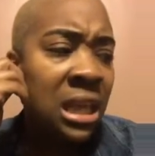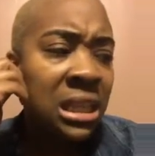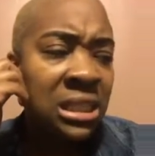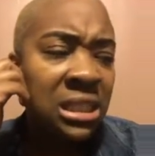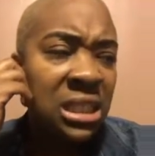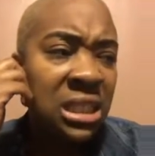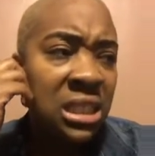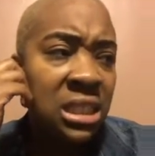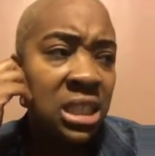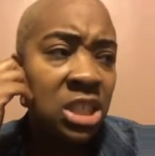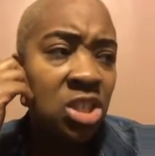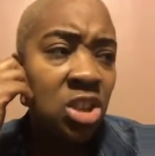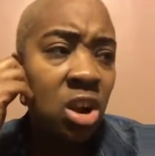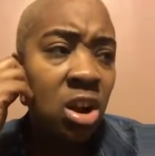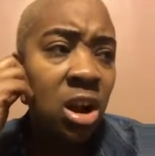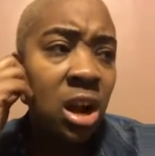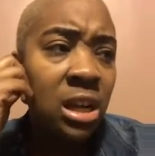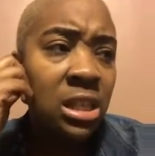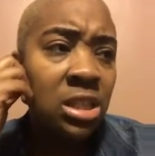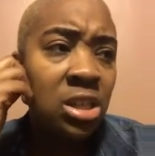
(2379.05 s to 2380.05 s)
She sends
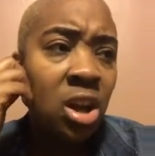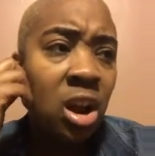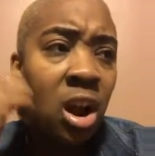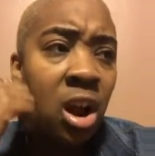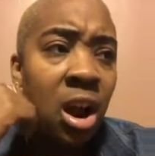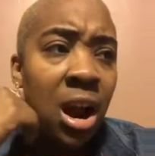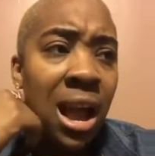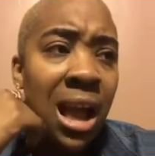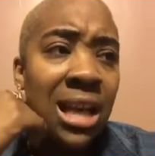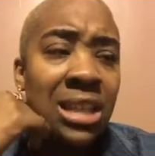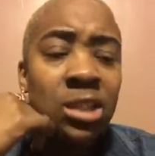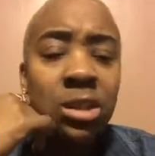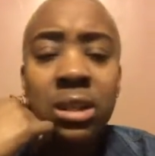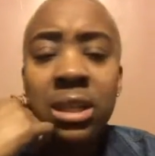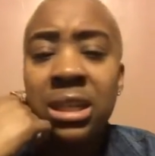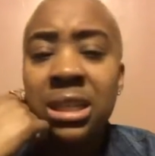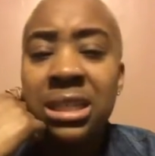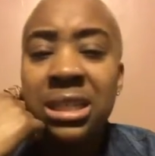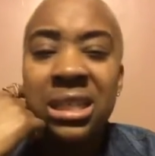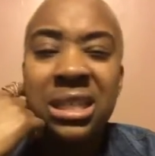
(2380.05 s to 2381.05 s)
her, her, her eyes. So
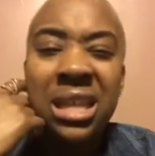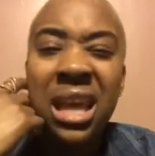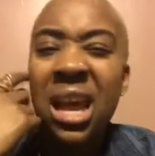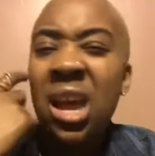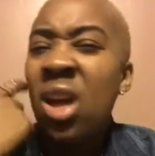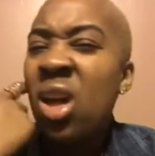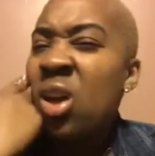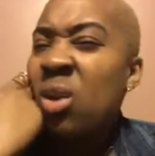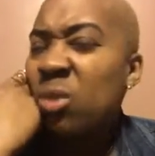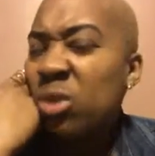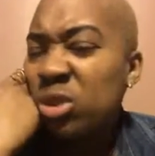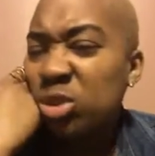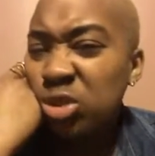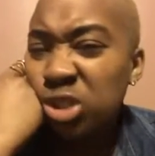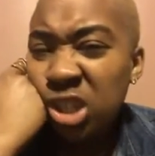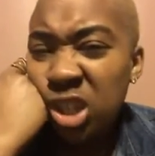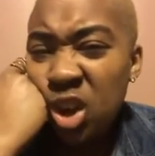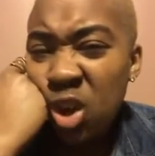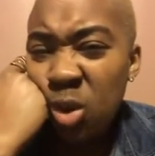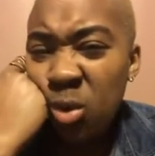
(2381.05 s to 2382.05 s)
then it's just like, well, did
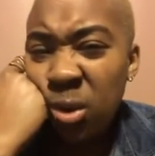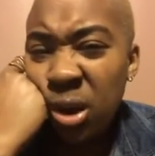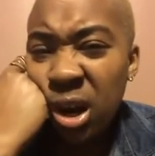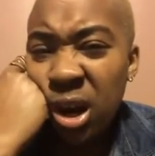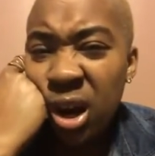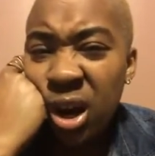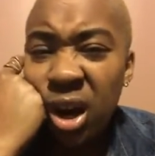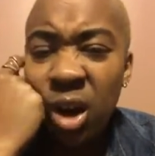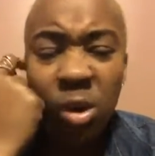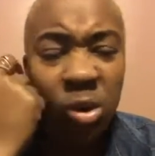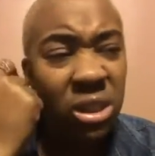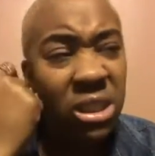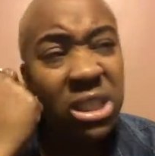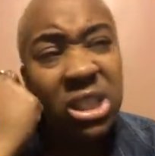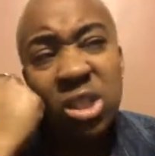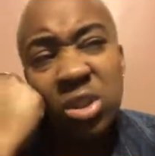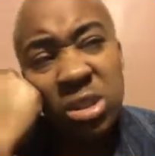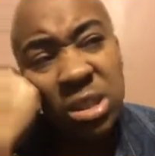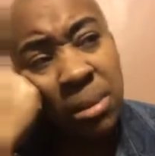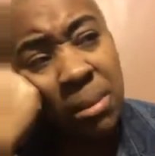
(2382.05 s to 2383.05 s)
she go with her? Or did
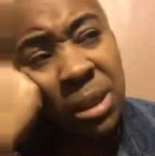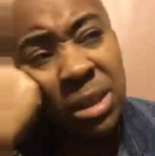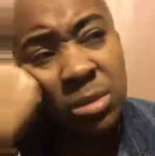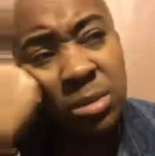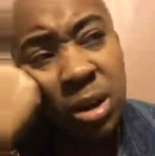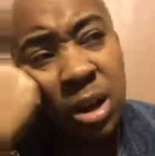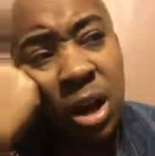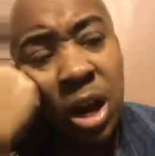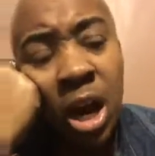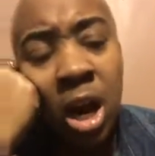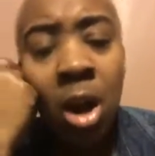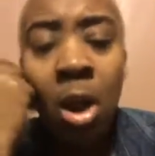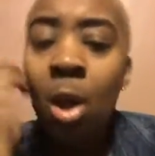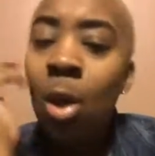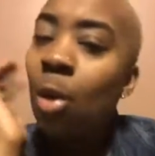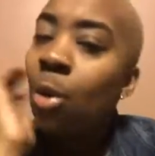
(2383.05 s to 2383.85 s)
she used to mess with her?